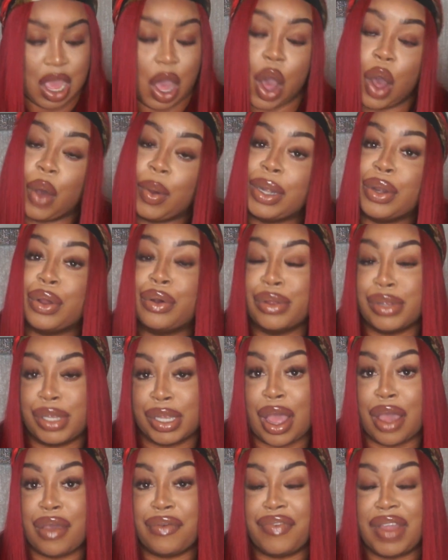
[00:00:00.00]
Oh, and
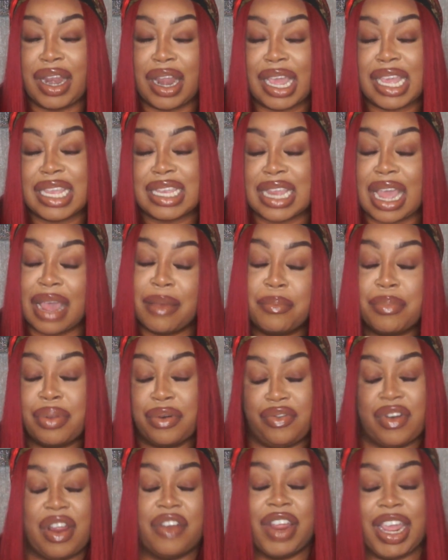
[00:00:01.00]
also, filler is
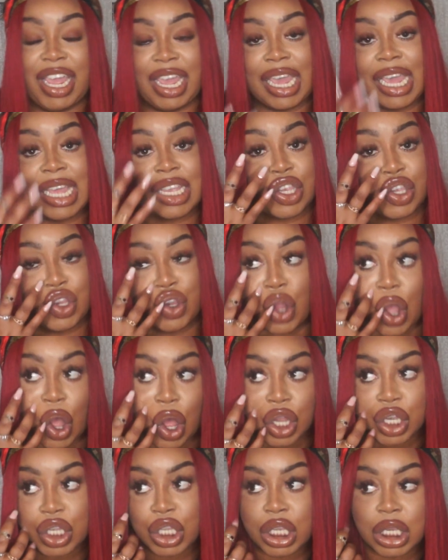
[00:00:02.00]
temporary. It's
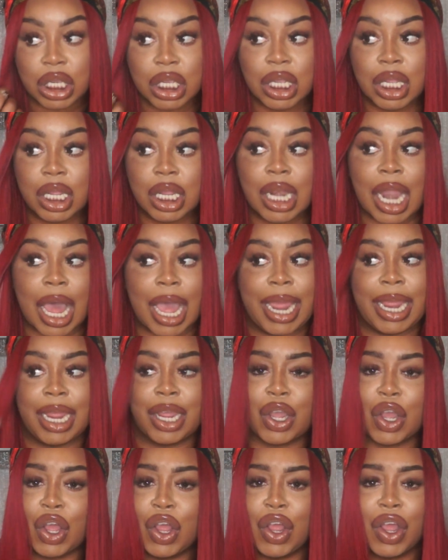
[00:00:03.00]
not
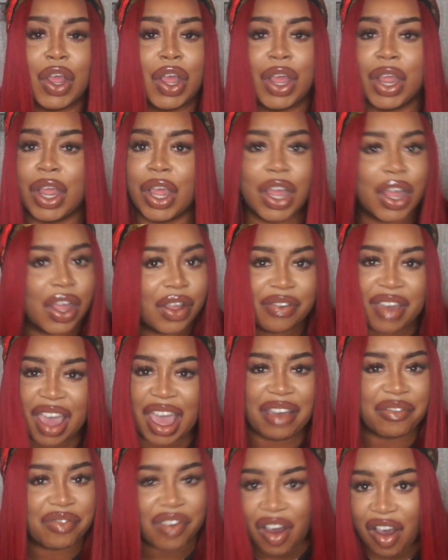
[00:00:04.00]
like
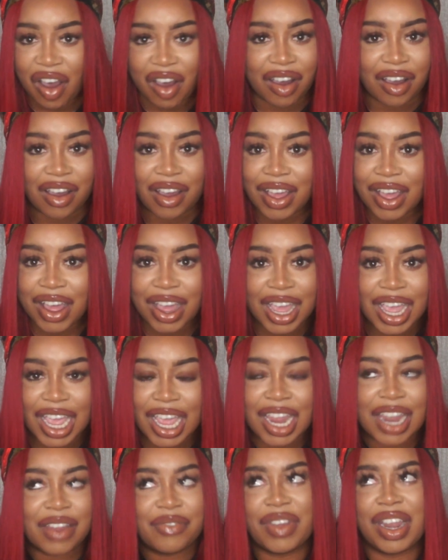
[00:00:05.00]
forever.
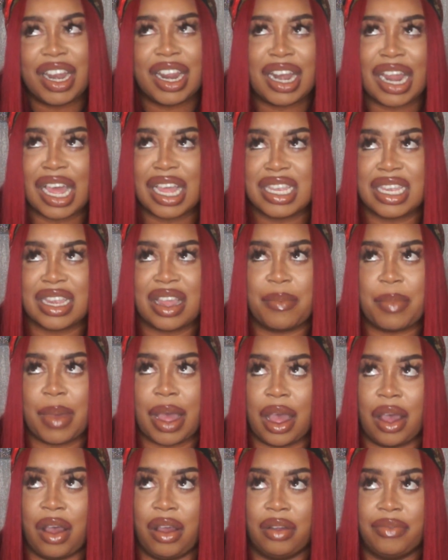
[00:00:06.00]
Filler lasts
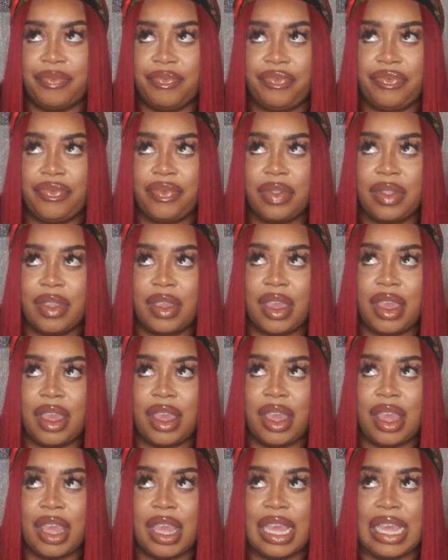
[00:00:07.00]
about
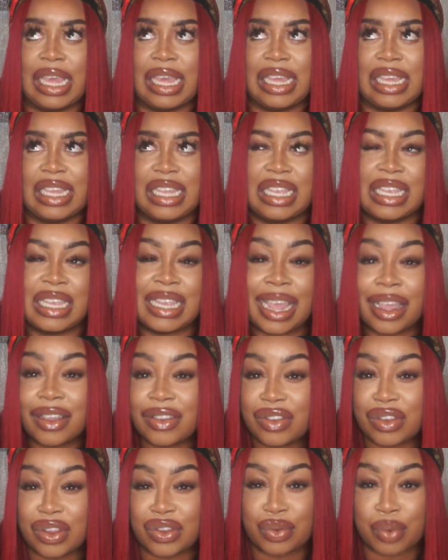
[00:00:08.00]

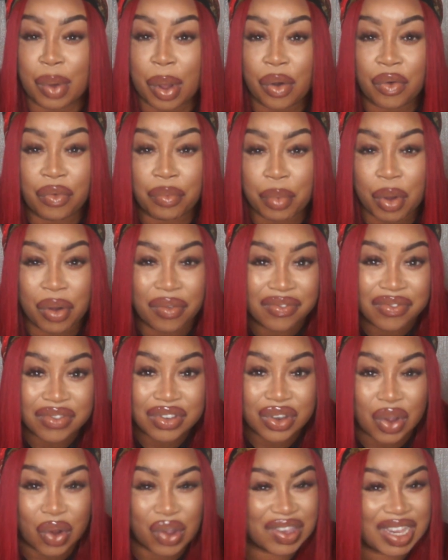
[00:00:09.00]
6 to 12
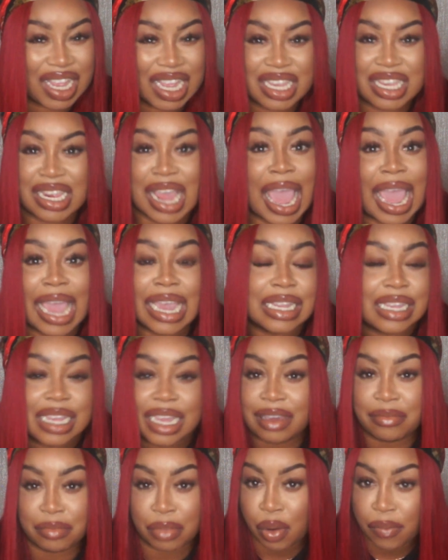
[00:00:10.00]
months or 6 to
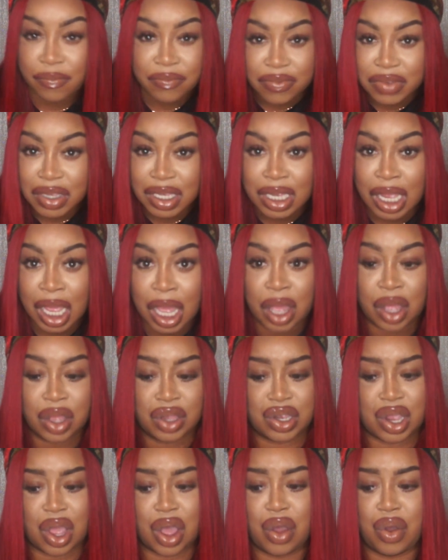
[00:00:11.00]
18 months.
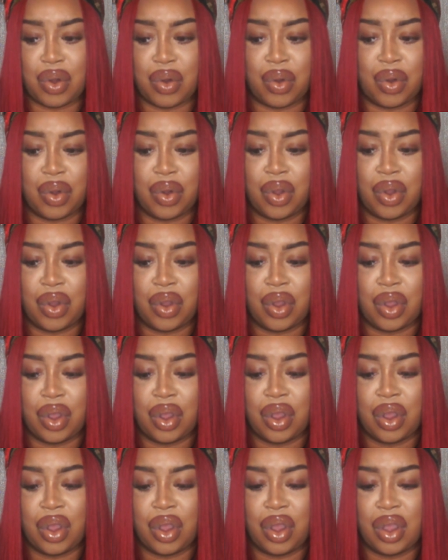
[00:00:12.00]
So
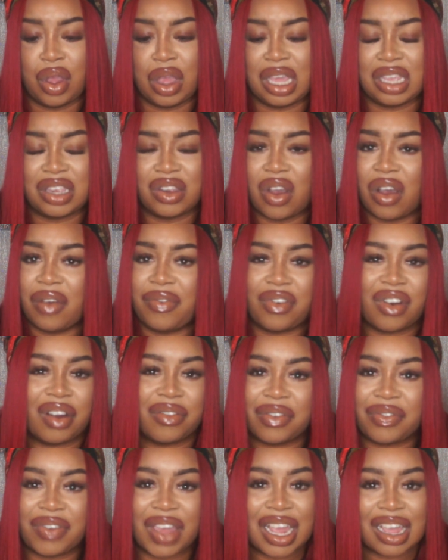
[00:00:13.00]
it's not a
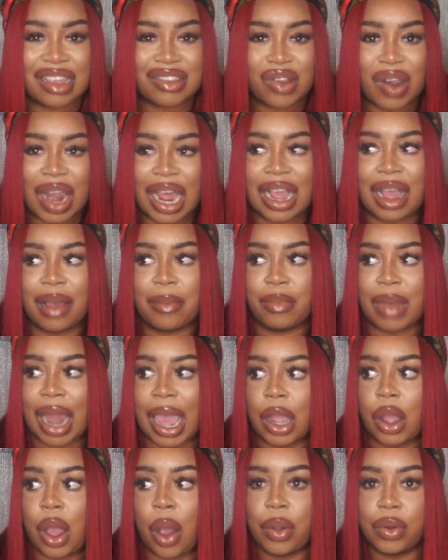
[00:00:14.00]
forever thing. It's not like I'm
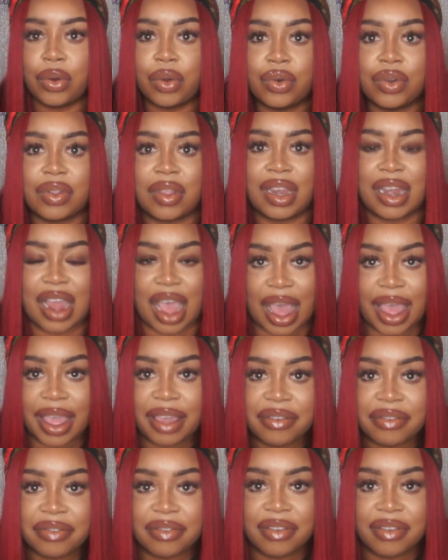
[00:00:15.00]
like going under the knife,